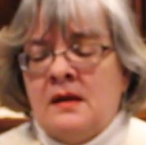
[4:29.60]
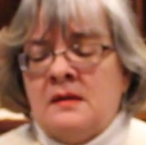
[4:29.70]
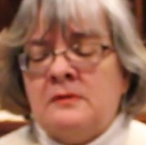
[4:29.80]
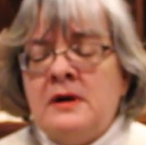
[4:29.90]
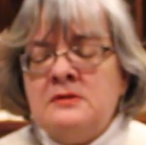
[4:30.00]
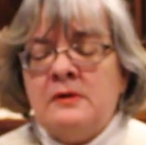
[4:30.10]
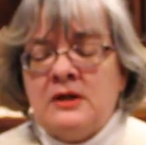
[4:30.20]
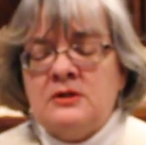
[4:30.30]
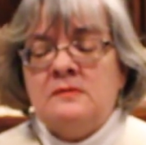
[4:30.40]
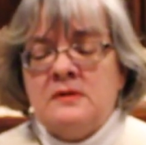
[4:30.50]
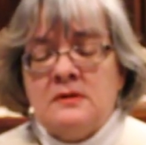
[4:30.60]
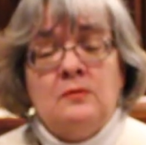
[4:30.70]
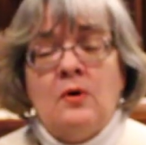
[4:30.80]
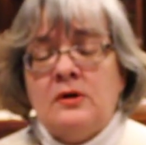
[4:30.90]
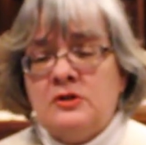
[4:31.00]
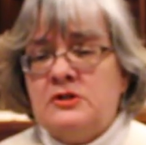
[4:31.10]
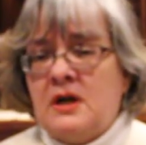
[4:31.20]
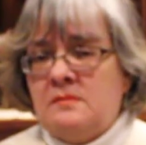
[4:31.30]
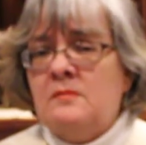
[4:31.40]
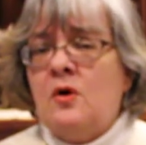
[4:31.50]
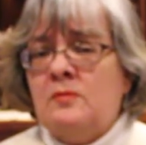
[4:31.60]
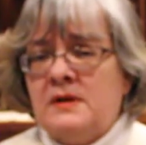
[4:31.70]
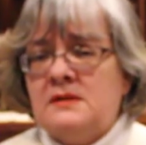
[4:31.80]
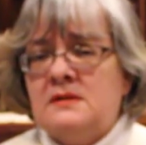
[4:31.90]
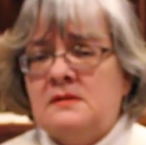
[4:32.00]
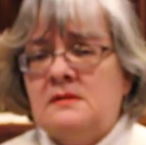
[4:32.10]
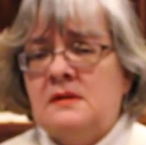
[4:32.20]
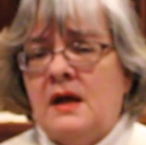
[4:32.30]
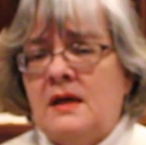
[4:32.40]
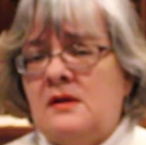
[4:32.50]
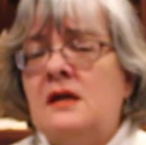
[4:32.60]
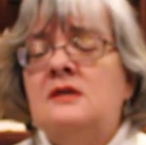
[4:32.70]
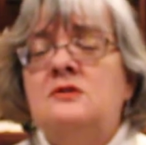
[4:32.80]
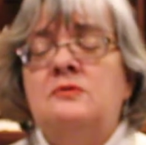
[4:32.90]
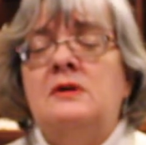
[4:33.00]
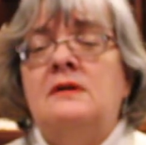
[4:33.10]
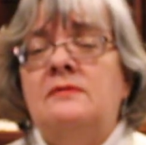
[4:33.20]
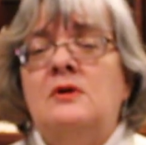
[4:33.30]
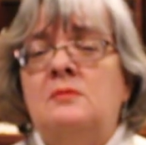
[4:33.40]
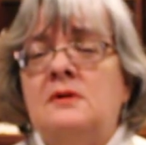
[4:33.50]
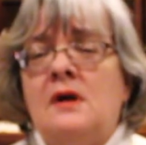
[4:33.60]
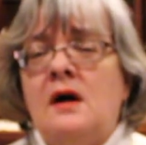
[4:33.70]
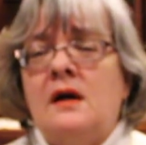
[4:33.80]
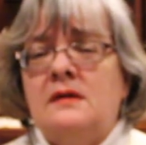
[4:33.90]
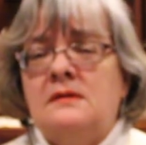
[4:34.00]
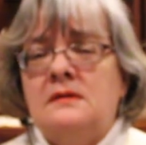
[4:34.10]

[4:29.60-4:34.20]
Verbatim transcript: The resurrection was a watershed moment in the history of humankind.